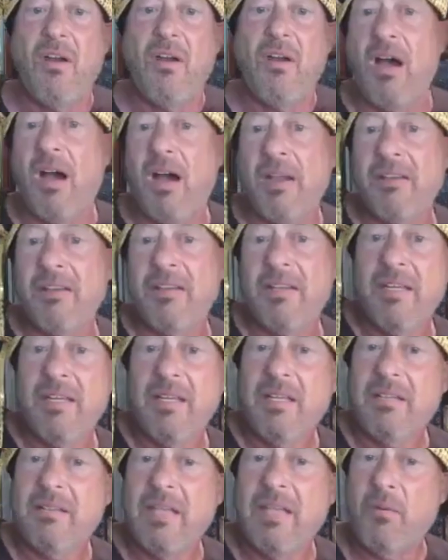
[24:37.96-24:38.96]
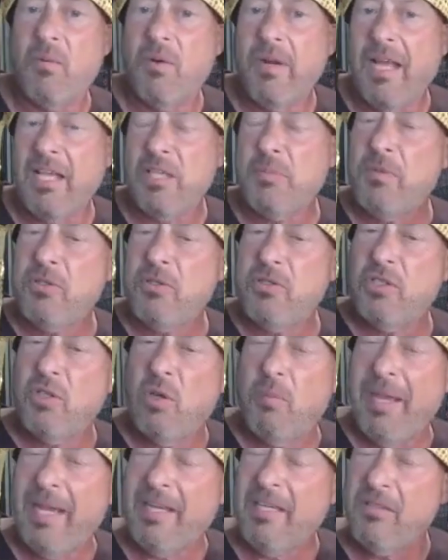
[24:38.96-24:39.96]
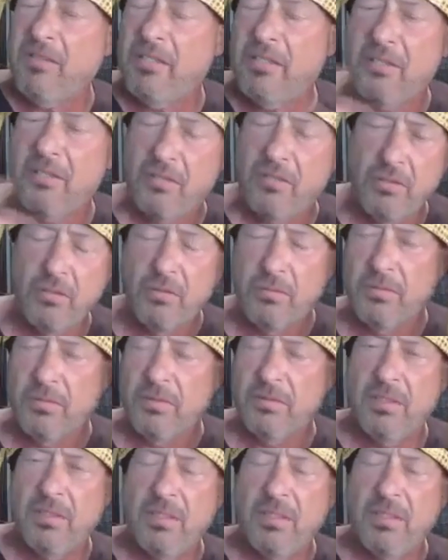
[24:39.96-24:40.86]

on, they were not supposed to go back into the tomb